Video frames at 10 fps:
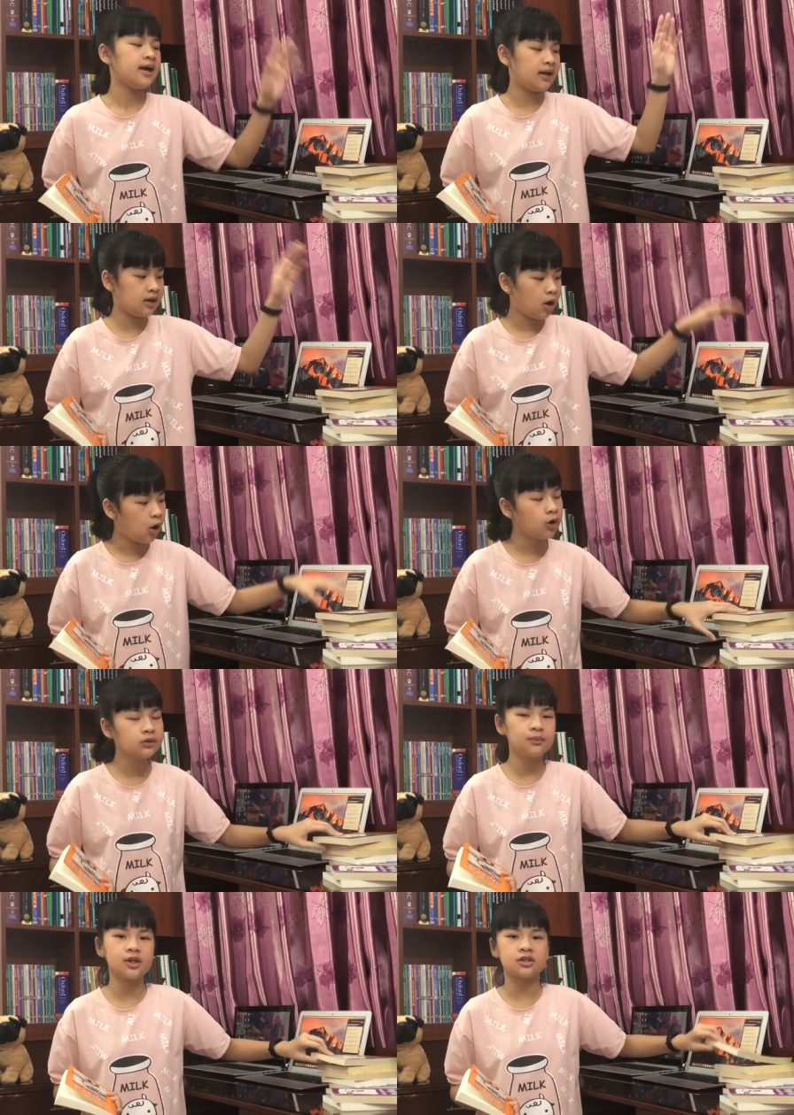And all
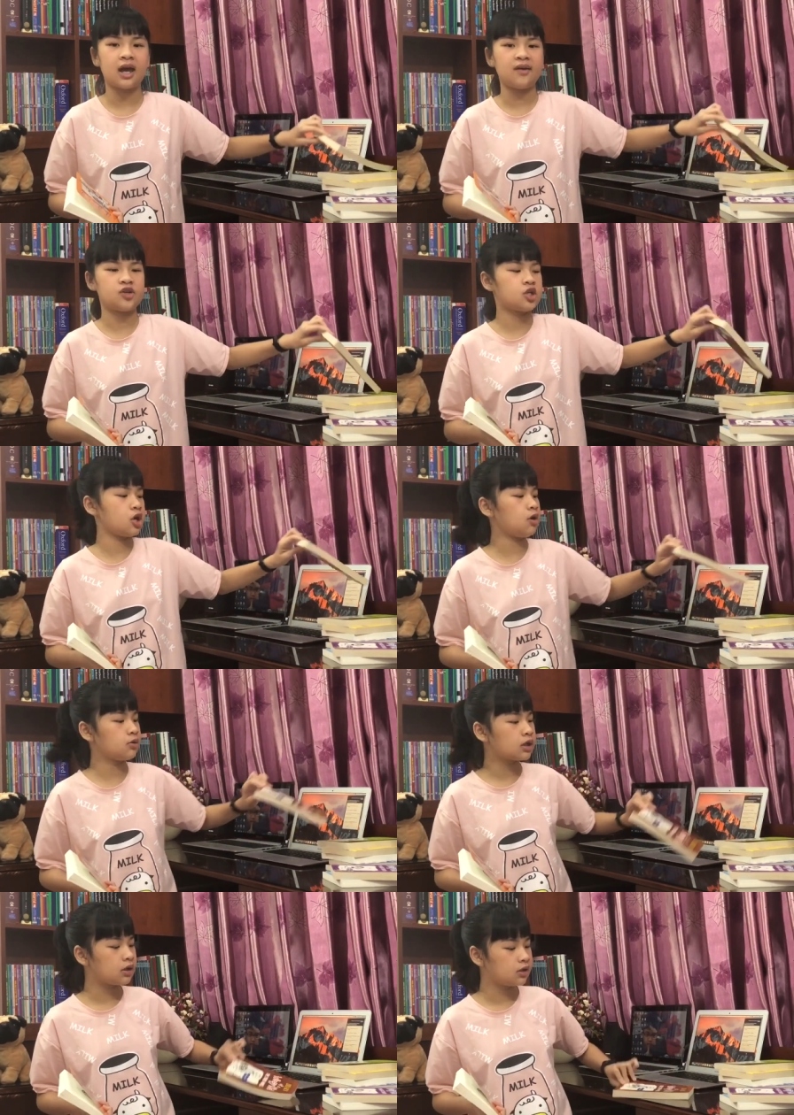the books I've
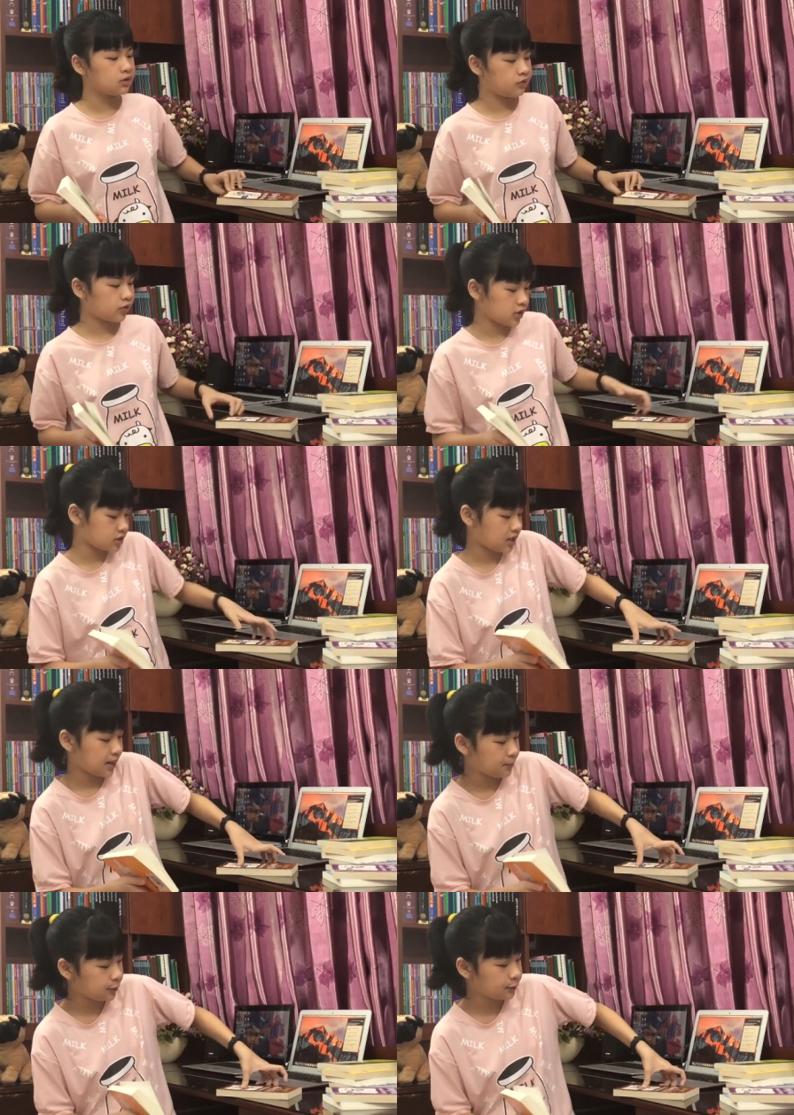shown you, for
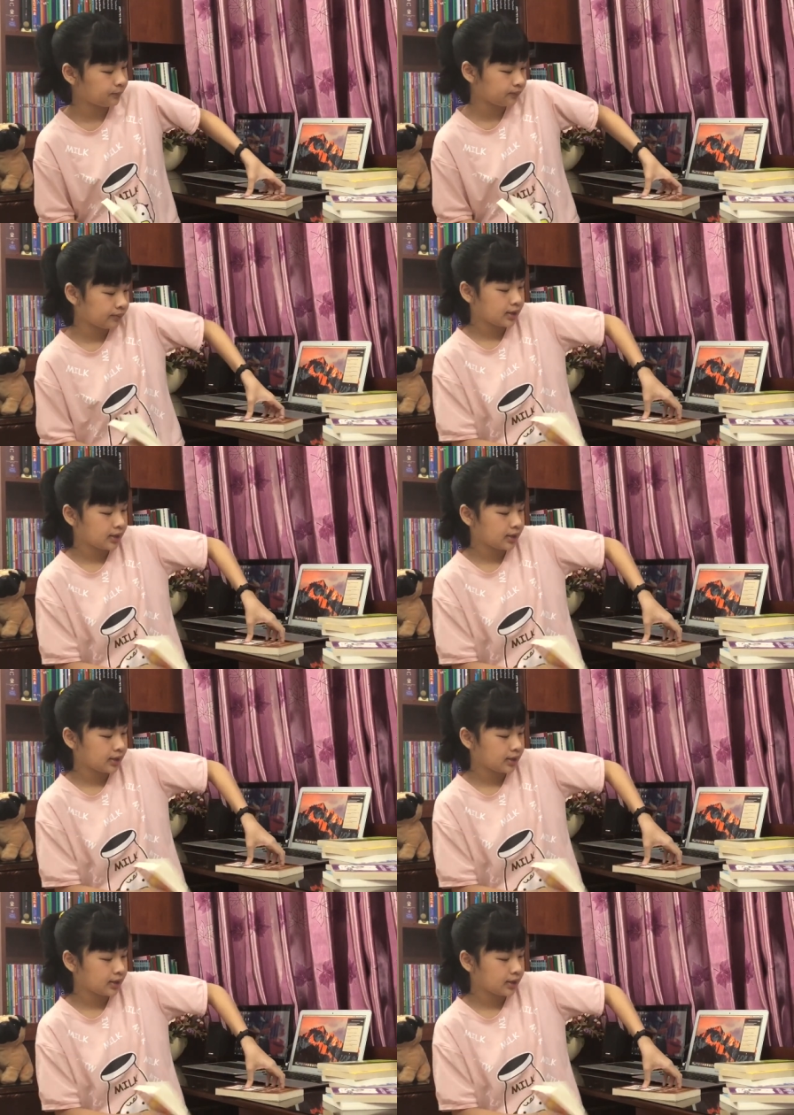example,